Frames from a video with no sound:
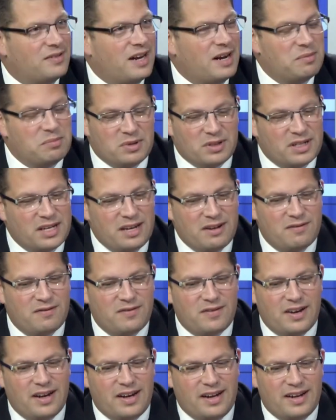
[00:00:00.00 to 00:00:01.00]
I
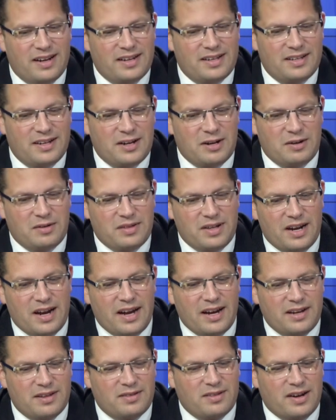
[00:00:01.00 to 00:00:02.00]
believe, you know, that
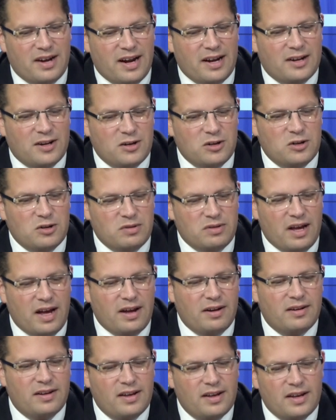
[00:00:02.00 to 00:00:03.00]
I can do
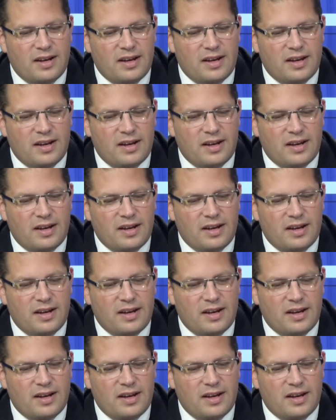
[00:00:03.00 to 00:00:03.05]
that.